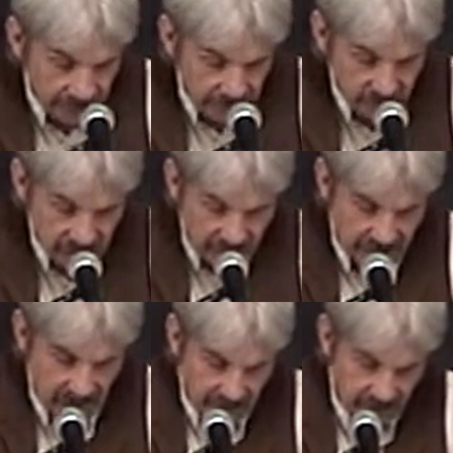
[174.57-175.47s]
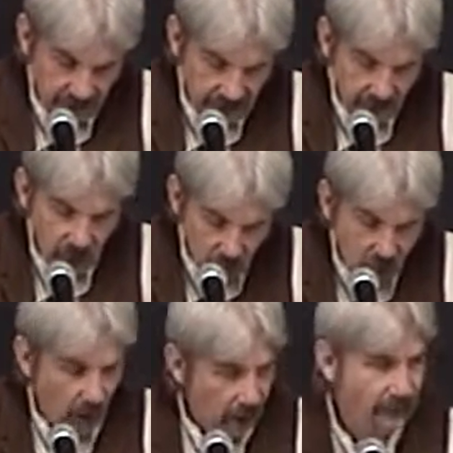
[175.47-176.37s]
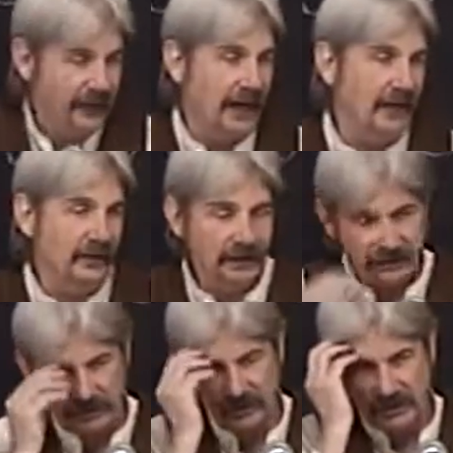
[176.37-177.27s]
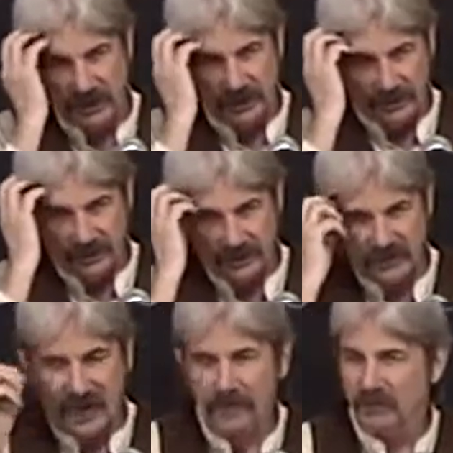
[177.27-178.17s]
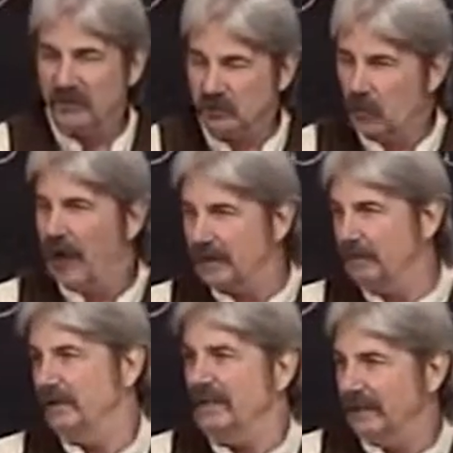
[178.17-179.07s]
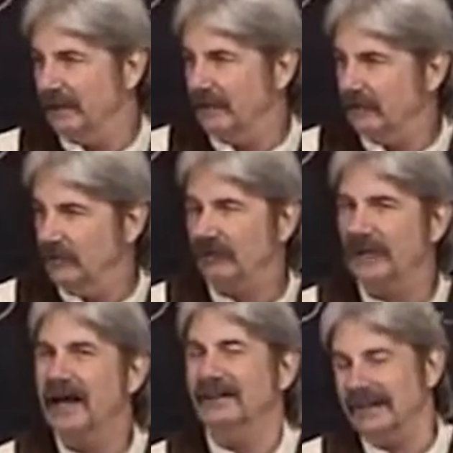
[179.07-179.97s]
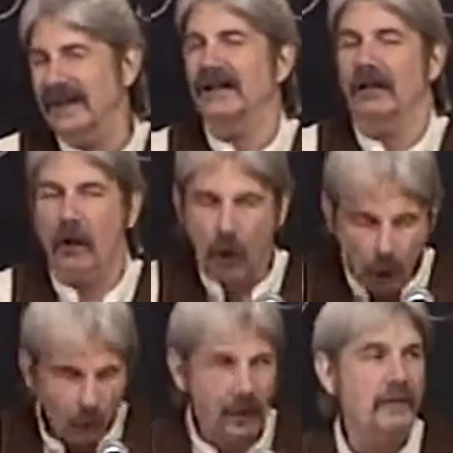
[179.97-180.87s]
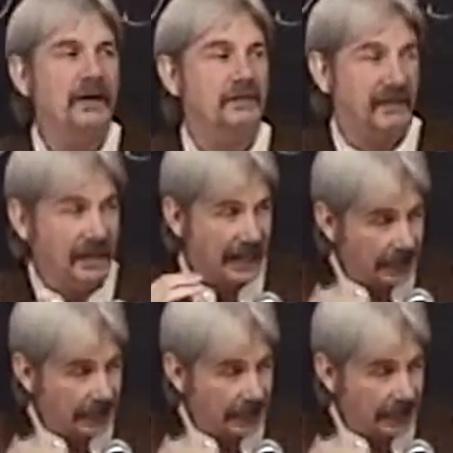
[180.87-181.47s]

Then said they unto him, Who art thou? Now this is this happens quite a bit, or not not a whole lot, but I mean it